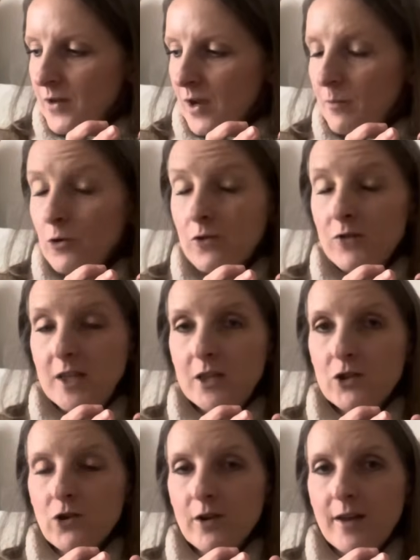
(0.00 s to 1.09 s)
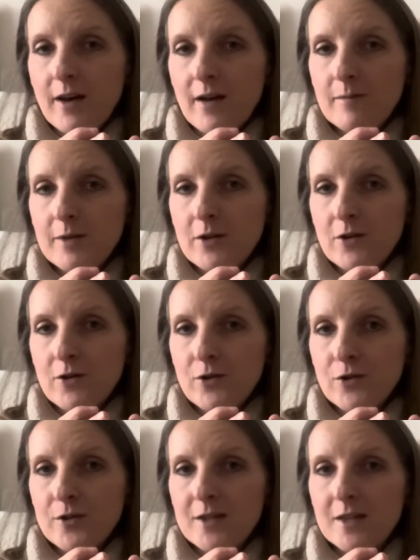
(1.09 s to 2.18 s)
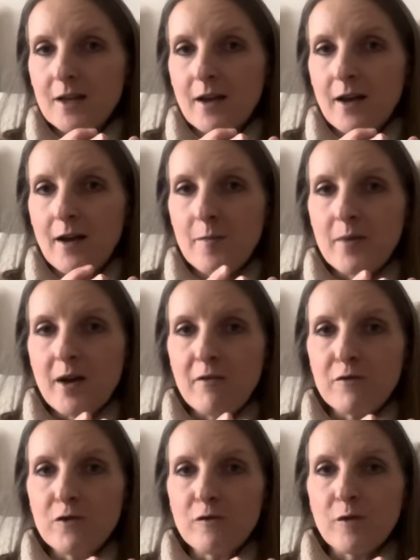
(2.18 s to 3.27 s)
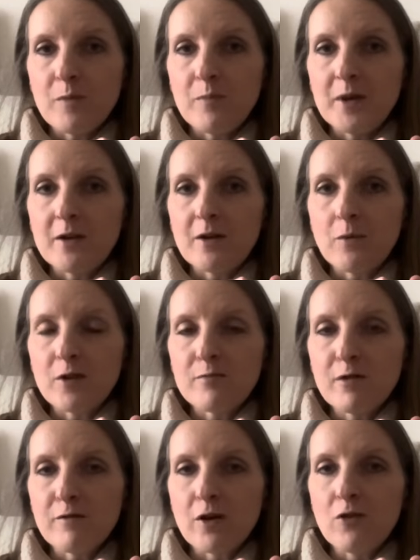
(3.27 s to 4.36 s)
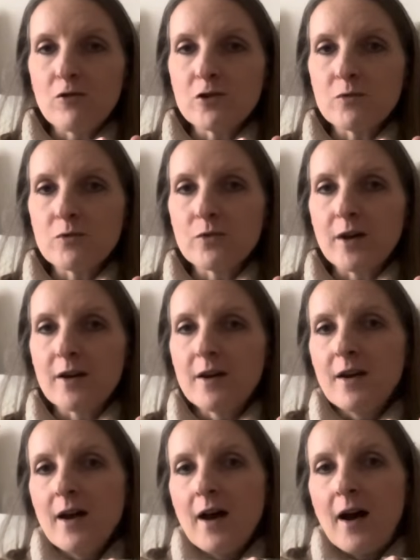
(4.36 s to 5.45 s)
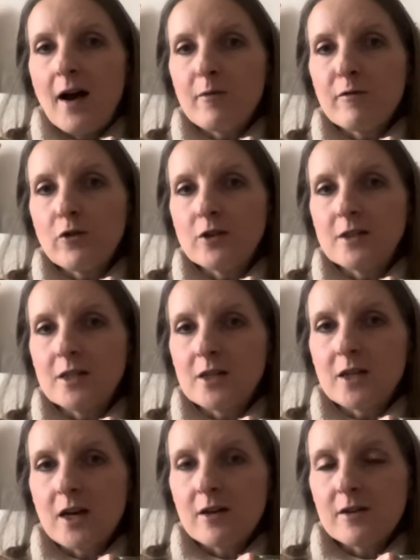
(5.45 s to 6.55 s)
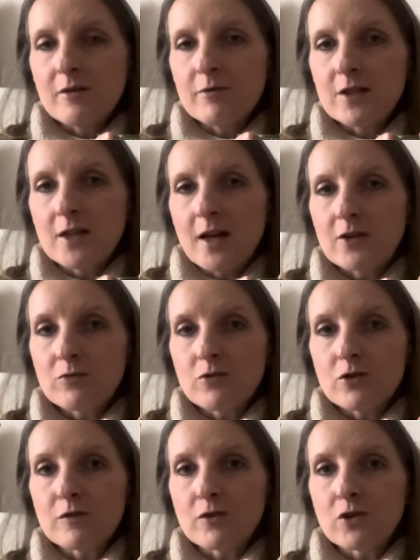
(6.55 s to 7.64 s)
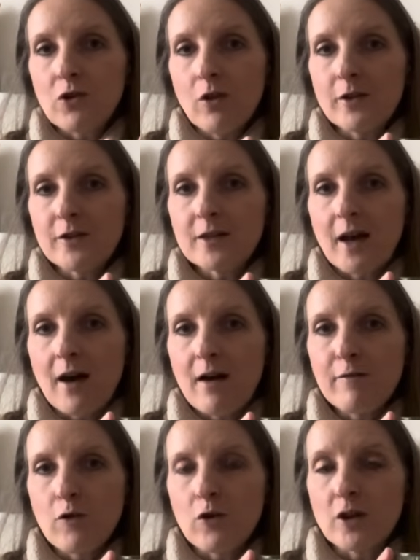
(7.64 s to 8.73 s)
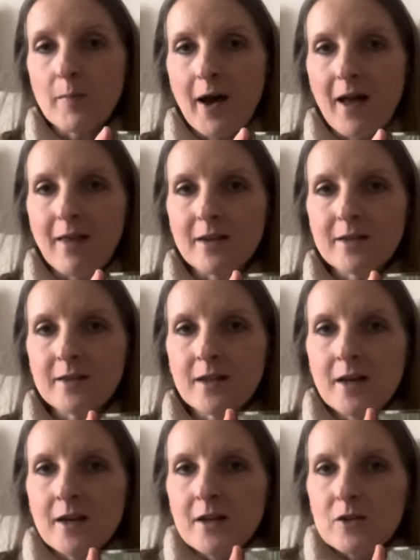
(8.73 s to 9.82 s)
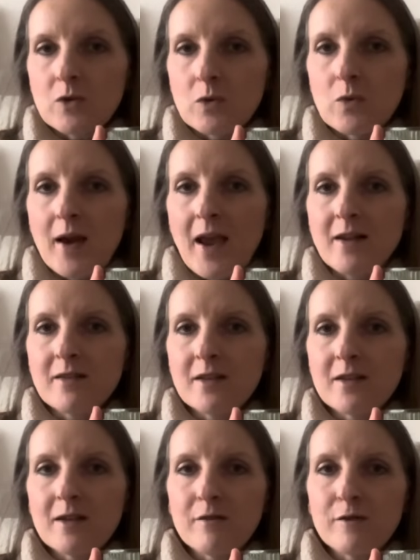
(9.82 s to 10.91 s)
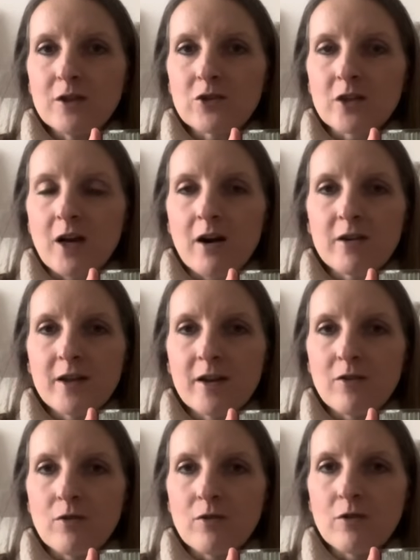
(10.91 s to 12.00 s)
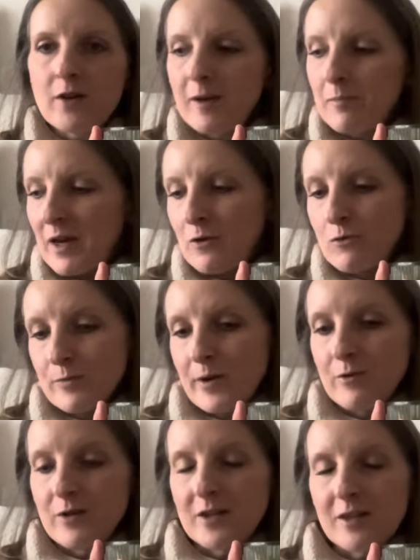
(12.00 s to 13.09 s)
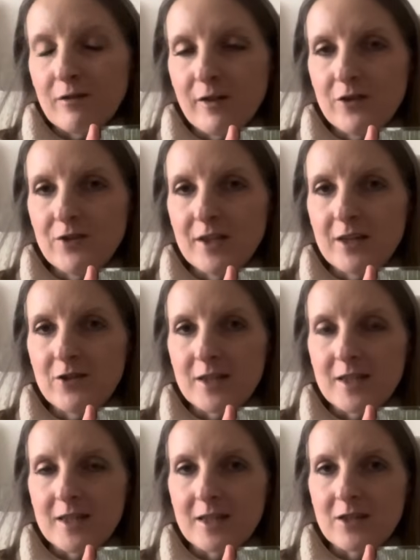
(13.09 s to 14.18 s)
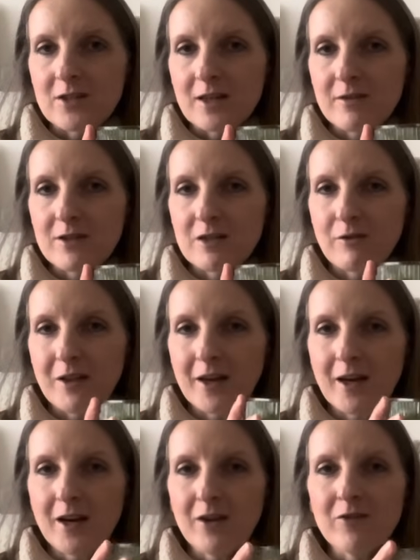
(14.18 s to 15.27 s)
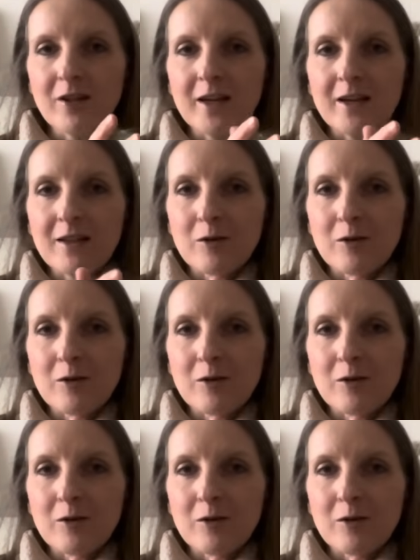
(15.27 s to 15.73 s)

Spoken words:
going to really enjoy that, because if you've been with me for long, you'll know that I'm a volunteer gardener with the National Trust for Scotland at Falkland Palace. So anything that features gardening or like big old buildings I find really interesting, because I just feel like I can relate a little